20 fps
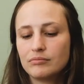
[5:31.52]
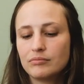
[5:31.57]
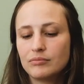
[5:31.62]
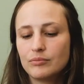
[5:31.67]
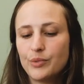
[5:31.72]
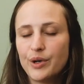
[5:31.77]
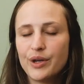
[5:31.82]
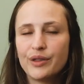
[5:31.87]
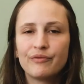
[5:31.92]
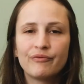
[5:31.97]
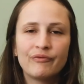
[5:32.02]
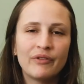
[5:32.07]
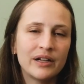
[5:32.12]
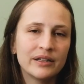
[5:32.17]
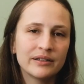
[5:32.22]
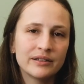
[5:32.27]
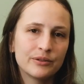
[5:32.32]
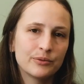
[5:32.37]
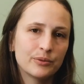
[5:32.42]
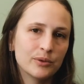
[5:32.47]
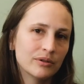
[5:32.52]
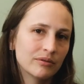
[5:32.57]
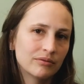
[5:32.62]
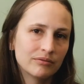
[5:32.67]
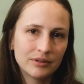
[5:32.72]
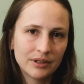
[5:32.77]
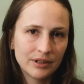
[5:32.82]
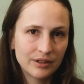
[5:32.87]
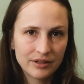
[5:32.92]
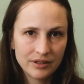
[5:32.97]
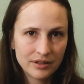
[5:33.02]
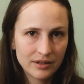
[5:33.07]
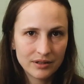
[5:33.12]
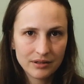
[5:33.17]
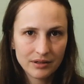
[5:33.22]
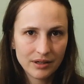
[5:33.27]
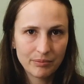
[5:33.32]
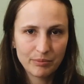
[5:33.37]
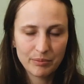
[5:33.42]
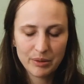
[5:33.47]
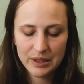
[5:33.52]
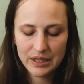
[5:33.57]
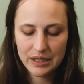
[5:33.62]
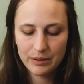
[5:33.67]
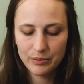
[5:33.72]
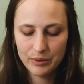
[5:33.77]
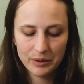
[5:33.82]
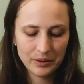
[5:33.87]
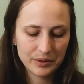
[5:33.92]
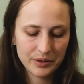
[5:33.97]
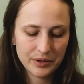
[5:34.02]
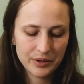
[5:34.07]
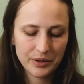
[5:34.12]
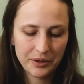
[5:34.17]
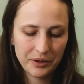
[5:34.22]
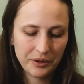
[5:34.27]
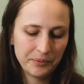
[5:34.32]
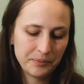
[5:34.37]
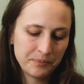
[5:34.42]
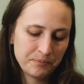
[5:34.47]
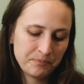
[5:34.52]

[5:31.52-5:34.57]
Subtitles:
with felted wool it's impossible. So,